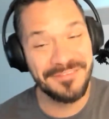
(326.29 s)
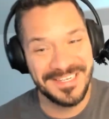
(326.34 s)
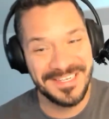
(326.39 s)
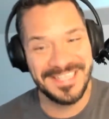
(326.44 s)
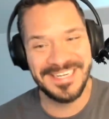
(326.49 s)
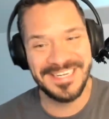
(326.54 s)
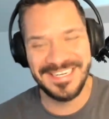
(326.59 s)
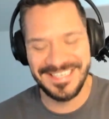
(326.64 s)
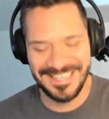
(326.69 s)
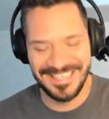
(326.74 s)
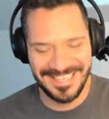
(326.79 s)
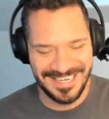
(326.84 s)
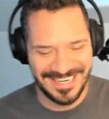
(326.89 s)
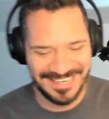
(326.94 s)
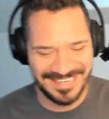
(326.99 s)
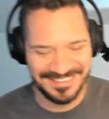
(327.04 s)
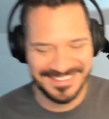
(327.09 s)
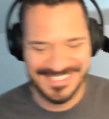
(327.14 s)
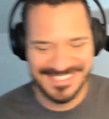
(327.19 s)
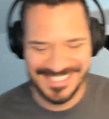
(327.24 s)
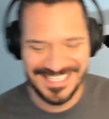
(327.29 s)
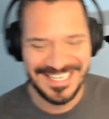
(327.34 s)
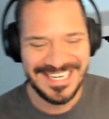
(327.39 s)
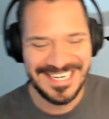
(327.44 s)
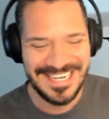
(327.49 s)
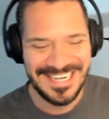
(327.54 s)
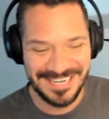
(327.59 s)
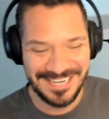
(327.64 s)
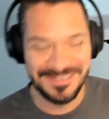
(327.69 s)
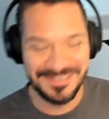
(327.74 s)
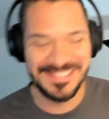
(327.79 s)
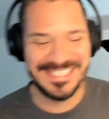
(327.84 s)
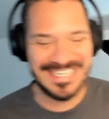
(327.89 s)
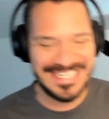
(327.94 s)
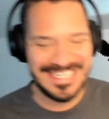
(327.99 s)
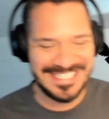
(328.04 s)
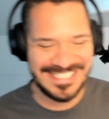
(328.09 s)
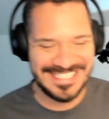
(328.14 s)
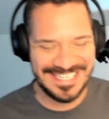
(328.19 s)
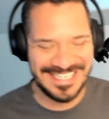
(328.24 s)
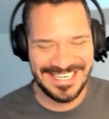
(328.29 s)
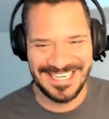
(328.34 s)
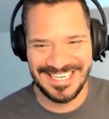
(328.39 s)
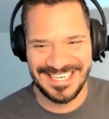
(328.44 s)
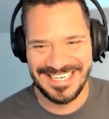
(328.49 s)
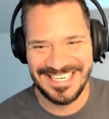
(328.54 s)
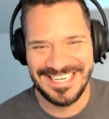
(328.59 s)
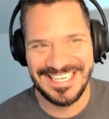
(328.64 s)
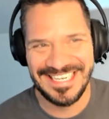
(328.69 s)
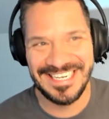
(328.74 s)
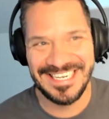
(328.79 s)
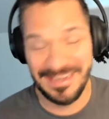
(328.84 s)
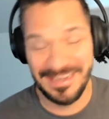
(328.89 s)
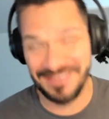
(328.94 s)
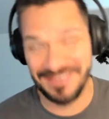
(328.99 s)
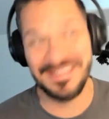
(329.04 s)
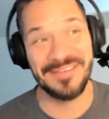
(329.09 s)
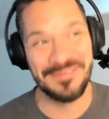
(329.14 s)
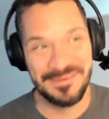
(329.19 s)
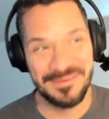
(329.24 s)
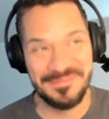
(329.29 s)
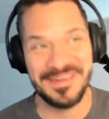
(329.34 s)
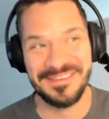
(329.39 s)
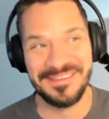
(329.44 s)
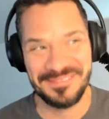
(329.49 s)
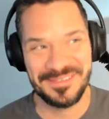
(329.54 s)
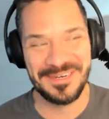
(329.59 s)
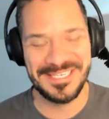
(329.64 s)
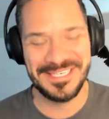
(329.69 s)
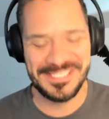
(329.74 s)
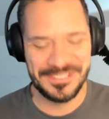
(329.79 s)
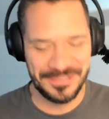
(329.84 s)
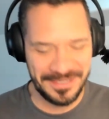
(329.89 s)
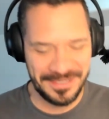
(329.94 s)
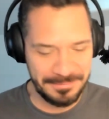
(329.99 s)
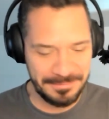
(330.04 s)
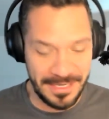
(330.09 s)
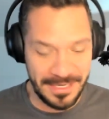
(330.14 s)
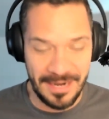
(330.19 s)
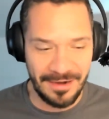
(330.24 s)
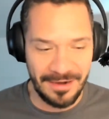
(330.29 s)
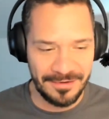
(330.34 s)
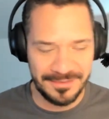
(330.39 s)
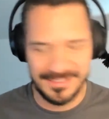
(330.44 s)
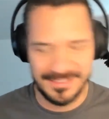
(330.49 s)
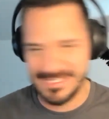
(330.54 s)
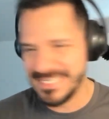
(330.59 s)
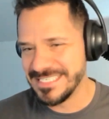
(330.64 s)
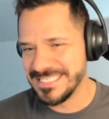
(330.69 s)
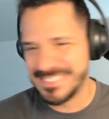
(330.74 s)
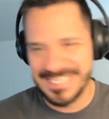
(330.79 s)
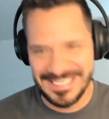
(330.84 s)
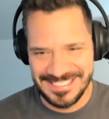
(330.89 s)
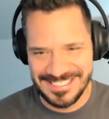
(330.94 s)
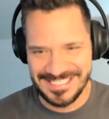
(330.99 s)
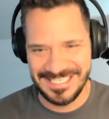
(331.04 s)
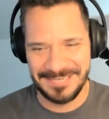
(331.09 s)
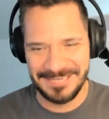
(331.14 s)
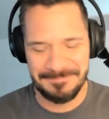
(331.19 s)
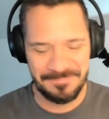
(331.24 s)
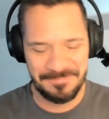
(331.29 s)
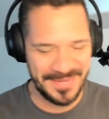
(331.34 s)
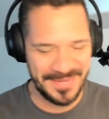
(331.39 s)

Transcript: Philly. It was East, that would have been a great story, but no, it was East Tennessee.